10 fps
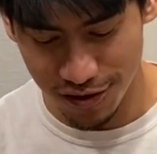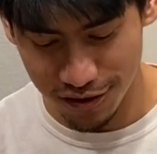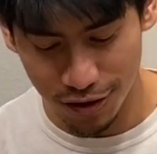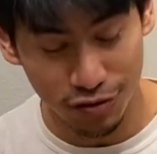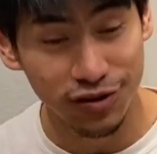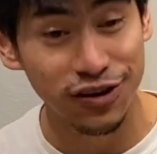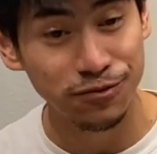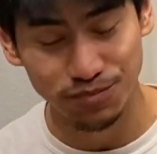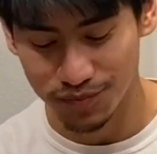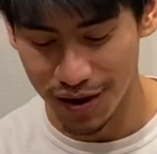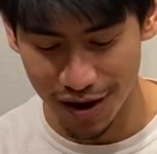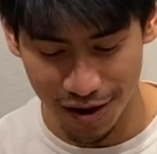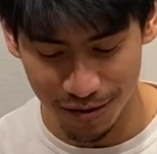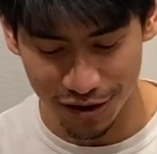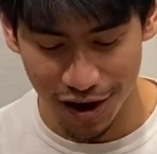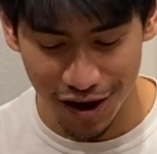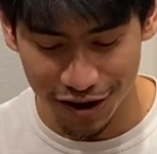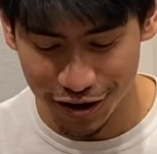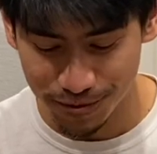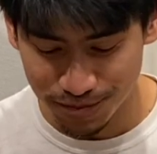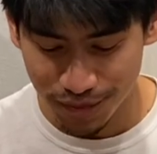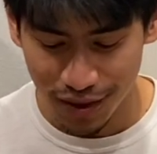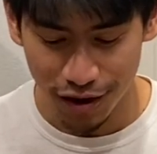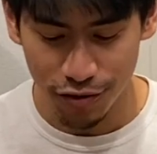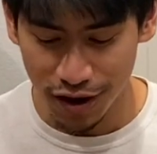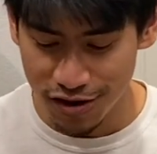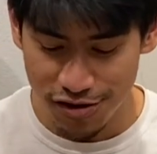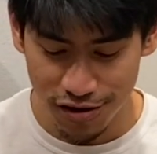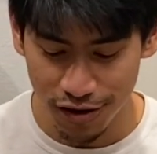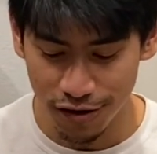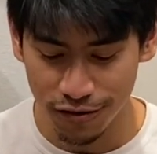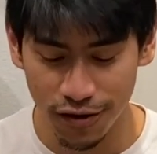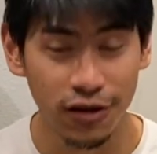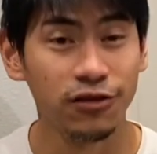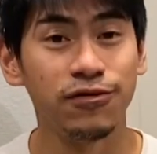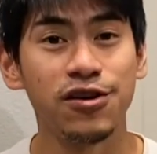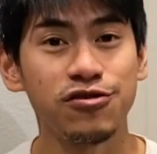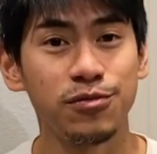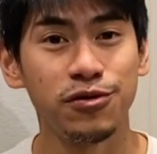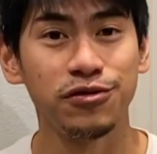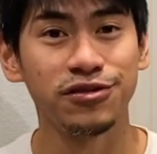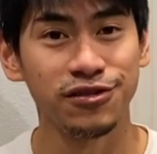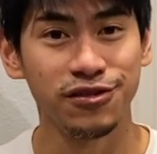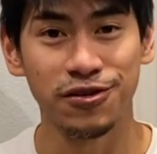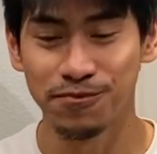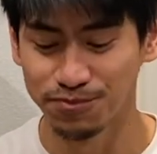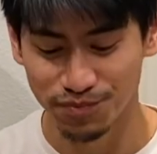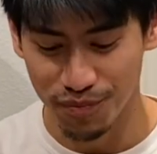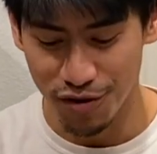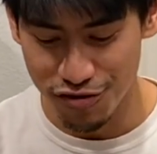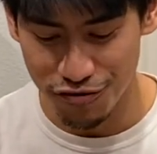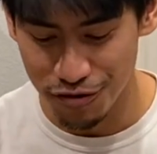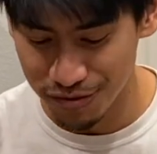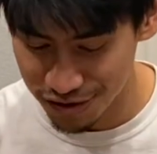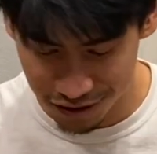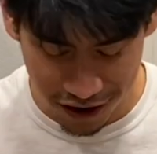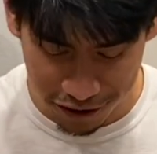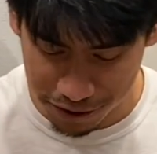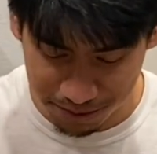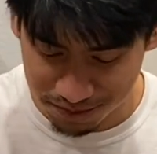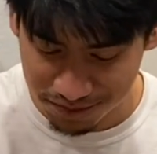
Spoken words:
salty sauce, crunch of all the vegetables and the mushrooms together,